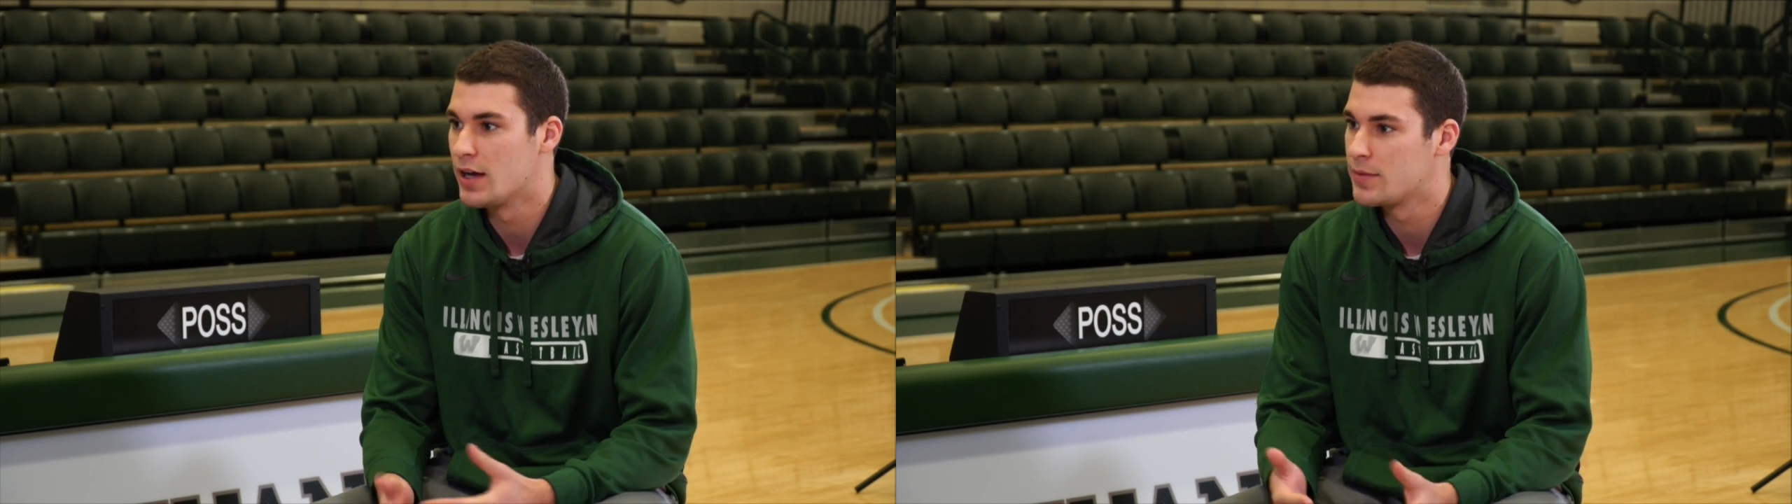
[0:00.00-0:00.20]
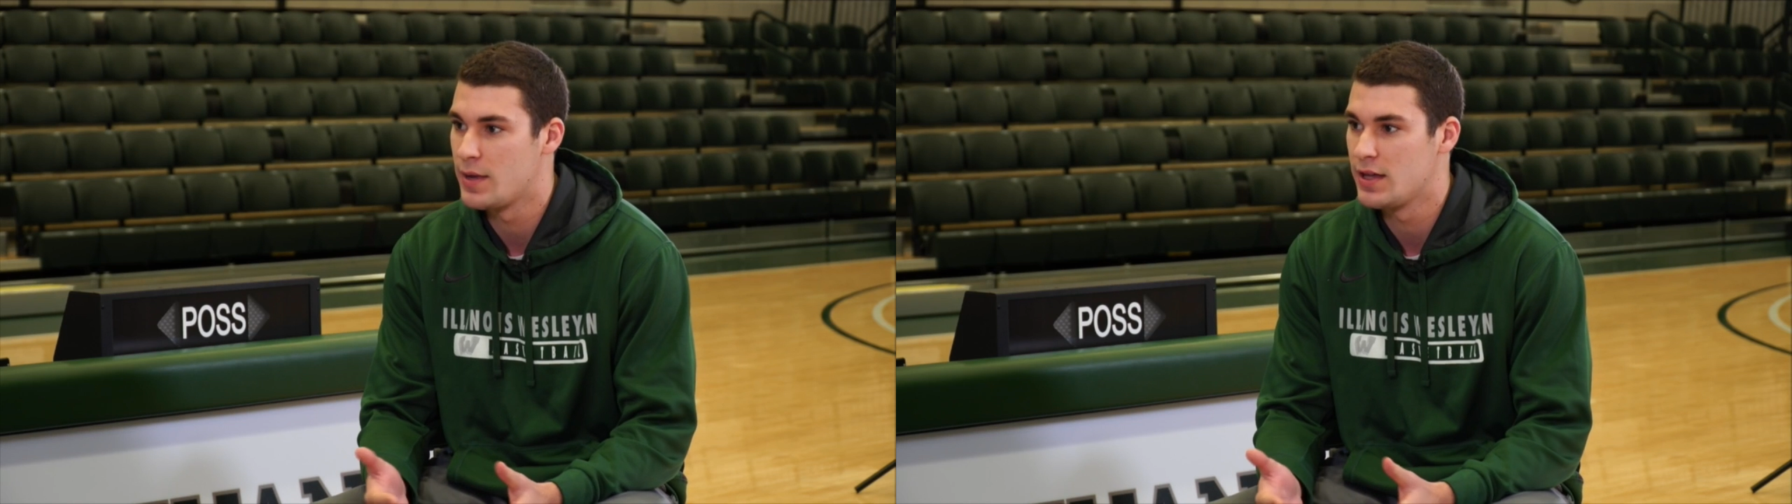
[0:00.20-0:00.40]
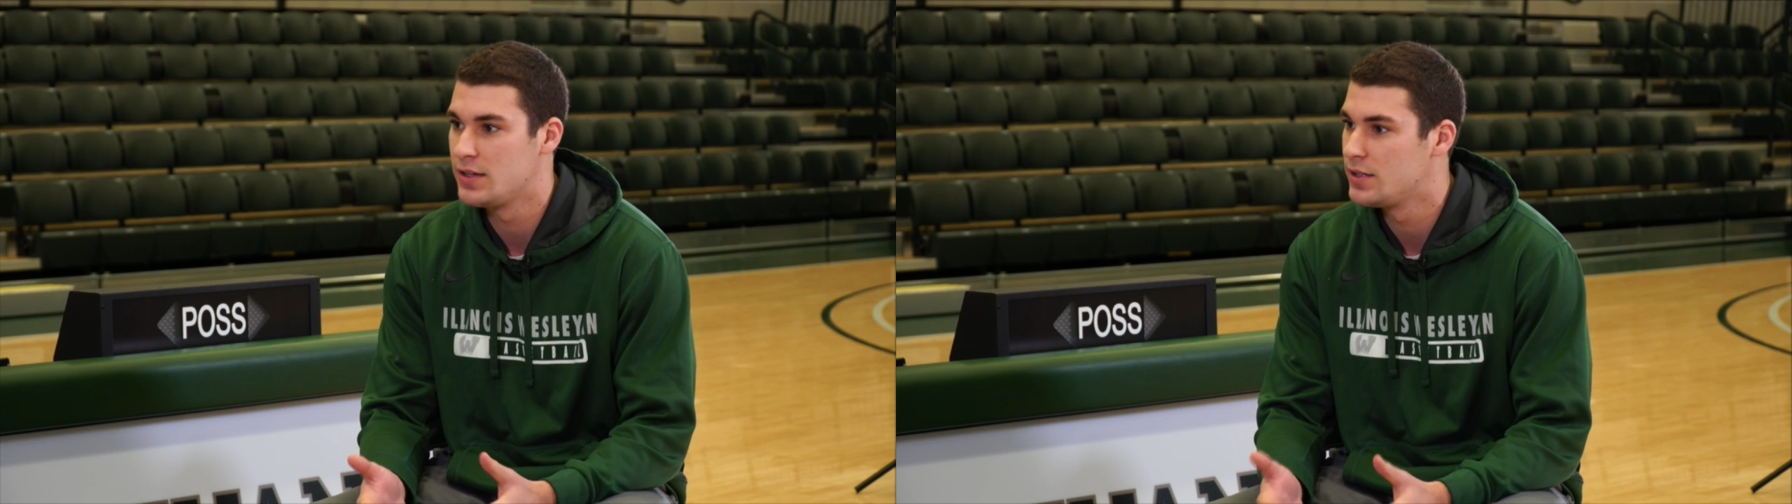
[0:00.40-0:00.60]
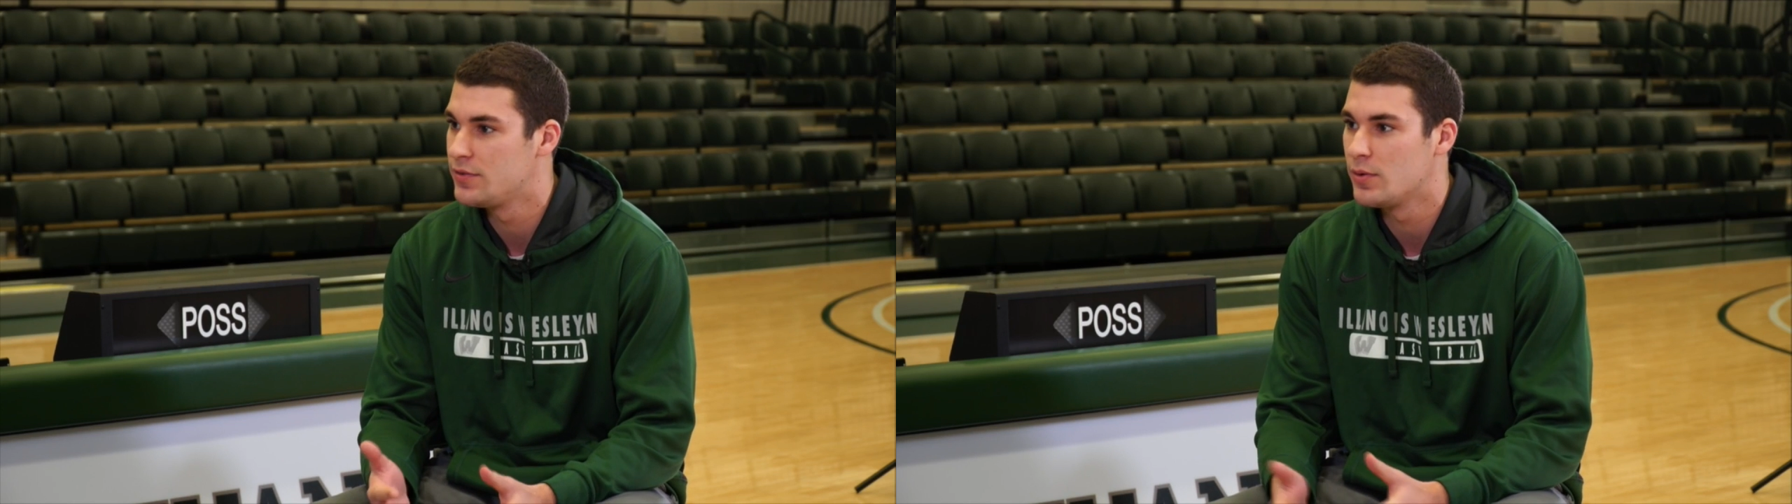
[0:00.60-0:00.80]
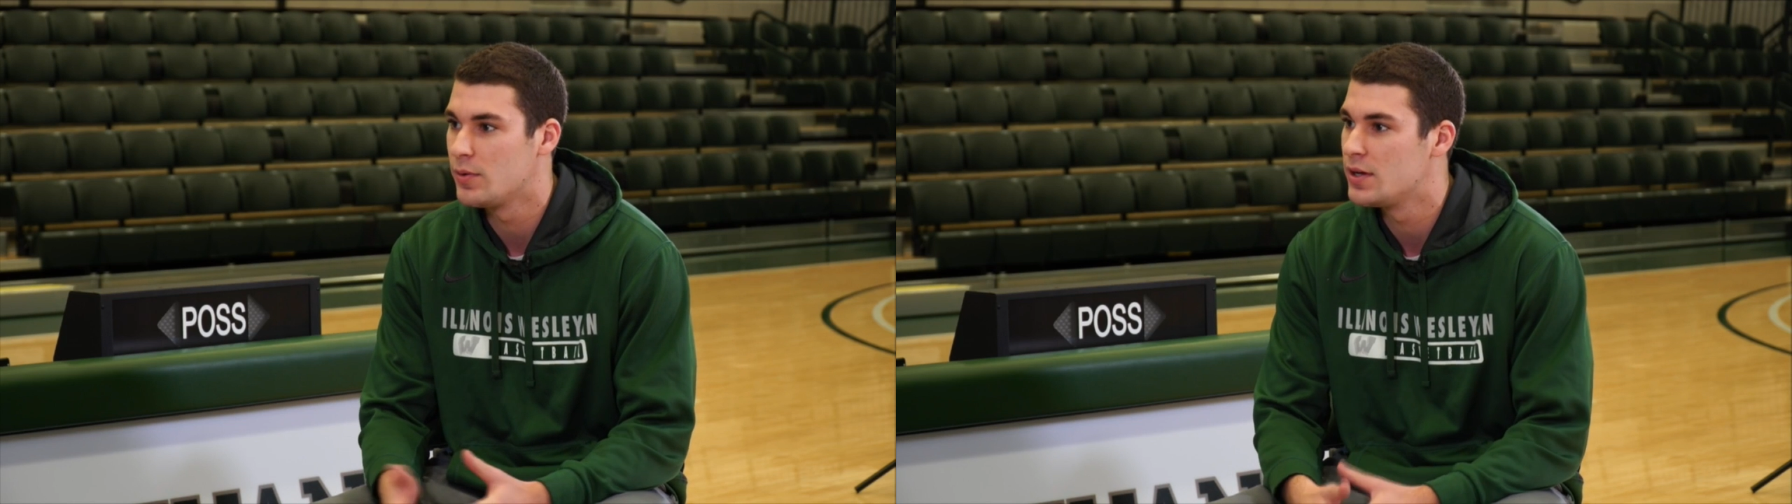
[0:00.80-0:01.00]
competitive
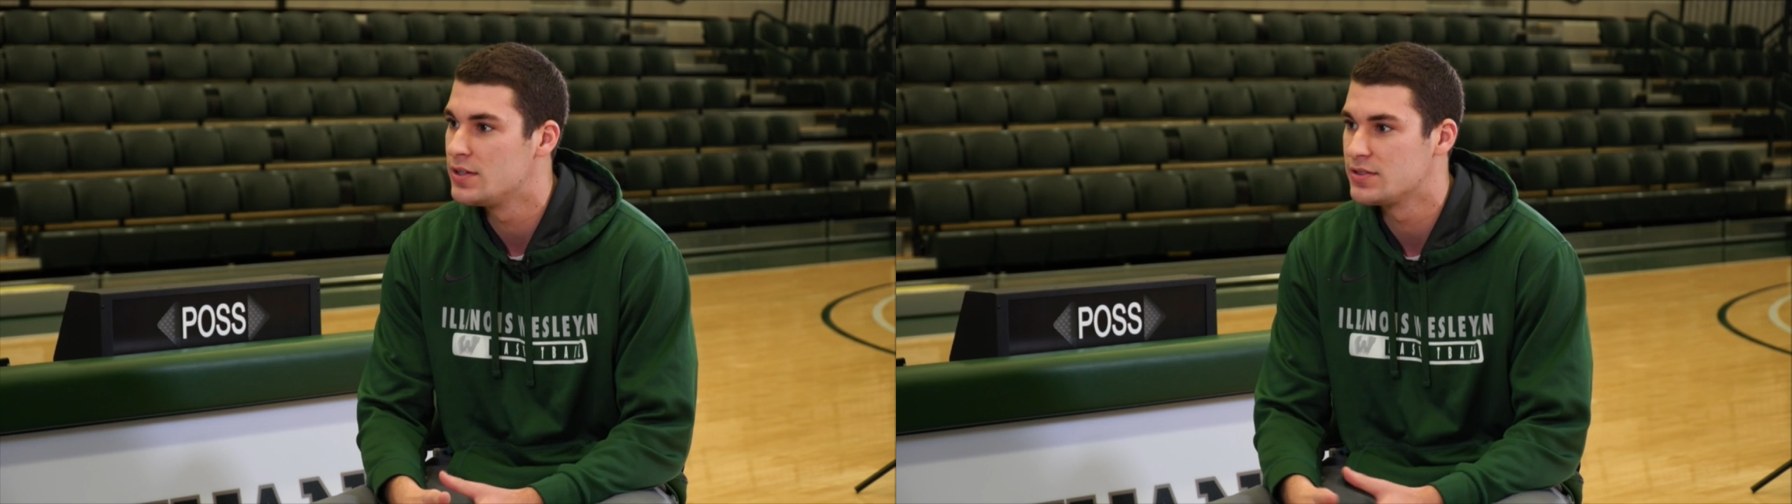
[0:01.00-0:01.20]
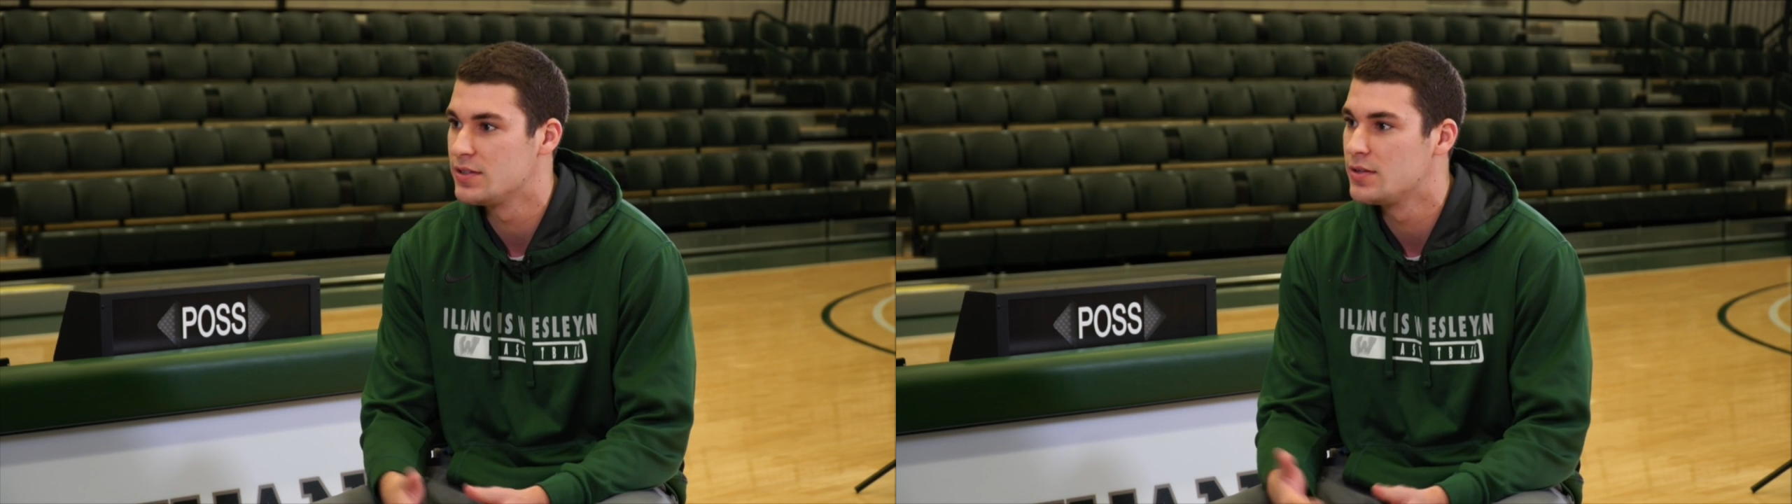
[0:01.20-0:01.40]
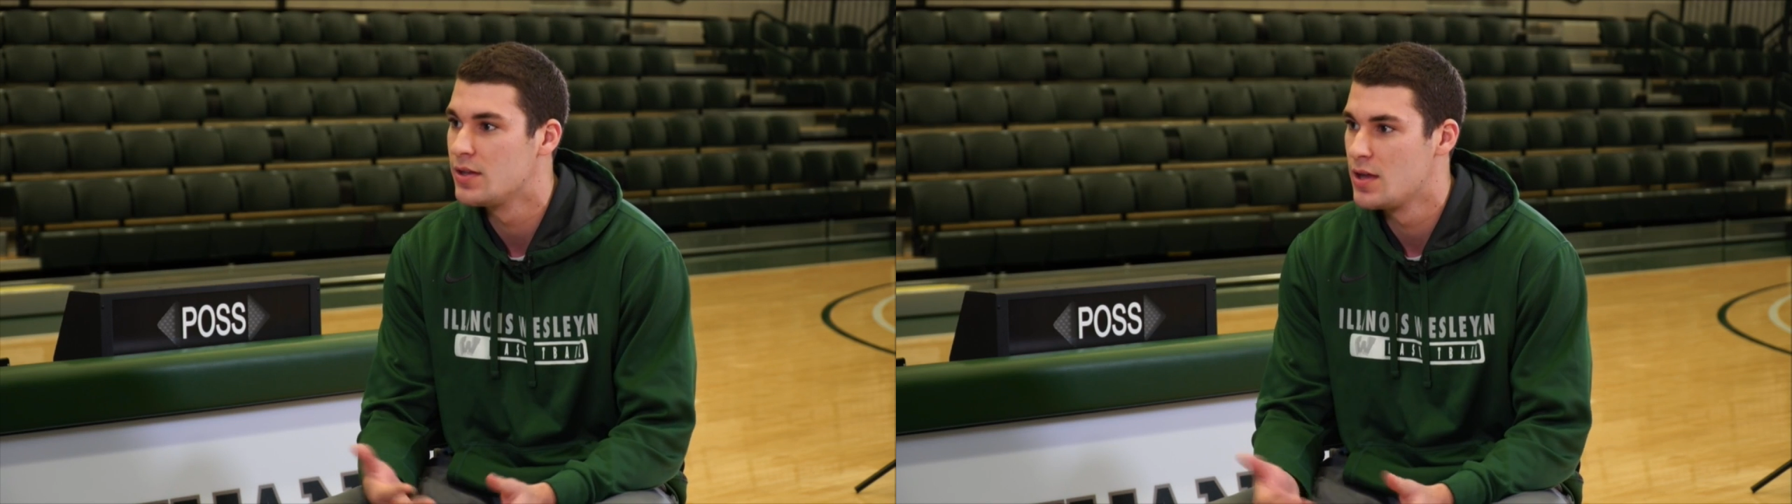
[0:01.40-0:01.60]
it was, and